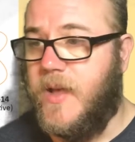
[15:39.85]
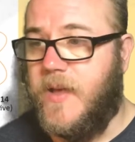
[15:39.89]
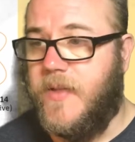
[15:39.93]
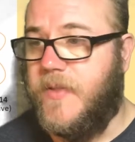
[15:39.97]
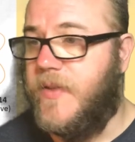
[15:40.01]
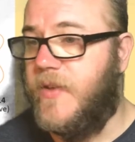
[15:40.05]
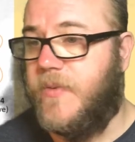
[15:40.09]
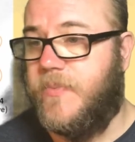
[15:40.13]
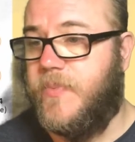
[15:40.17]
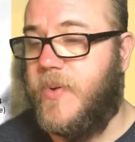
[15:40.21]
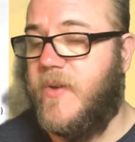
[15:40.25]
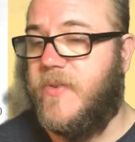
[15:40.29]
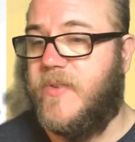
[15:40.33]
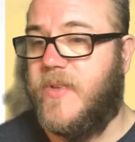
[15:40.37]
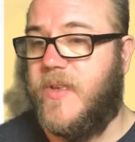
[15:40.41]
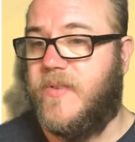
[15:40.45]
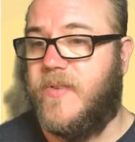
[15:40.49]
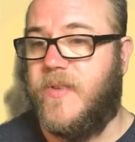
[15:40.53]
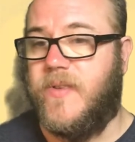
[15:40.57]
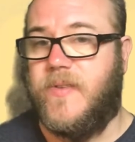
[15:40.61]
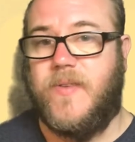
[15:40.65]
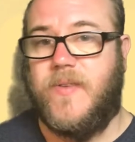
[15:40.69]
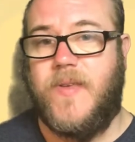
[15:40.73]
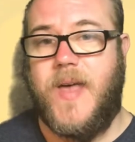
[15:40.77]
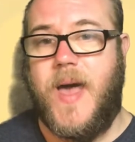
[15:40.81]
This process
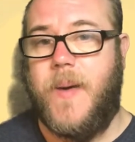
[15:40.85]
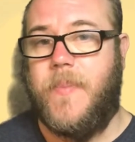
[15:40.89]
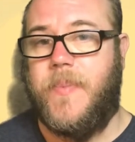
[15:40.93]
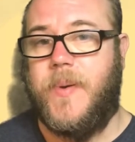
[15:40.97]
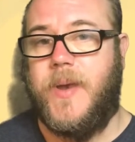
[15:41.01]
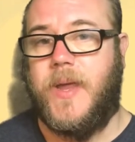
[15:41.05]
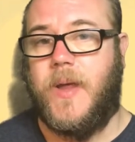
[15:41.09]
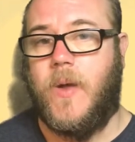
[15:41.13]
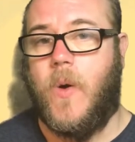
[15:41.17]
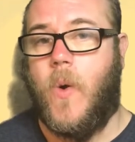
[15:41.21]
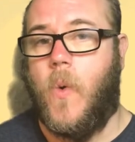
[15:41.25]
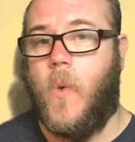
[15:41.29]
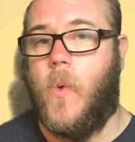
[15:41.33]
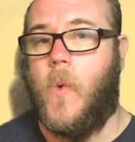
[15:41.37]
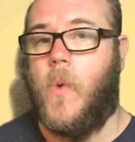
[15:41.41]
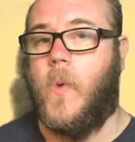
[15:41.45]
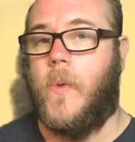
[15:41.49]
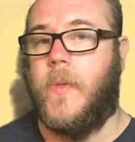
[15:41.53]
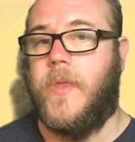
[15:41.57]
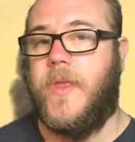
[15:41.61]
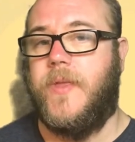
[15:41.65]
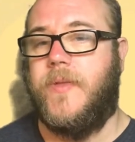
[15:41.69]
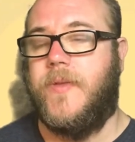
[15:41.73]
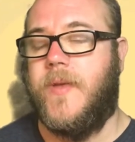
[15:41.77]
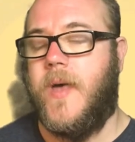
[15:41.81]
is happening all
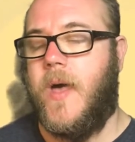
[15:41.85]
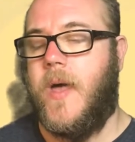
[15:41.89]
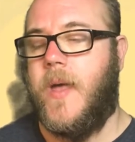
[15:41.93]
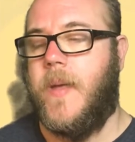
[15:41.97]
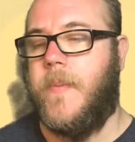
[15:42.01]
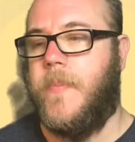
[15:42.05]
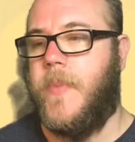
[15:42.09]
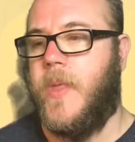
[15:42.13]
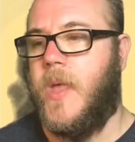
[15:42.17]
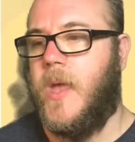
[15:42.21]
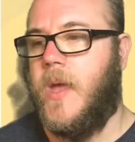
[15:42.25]
the time.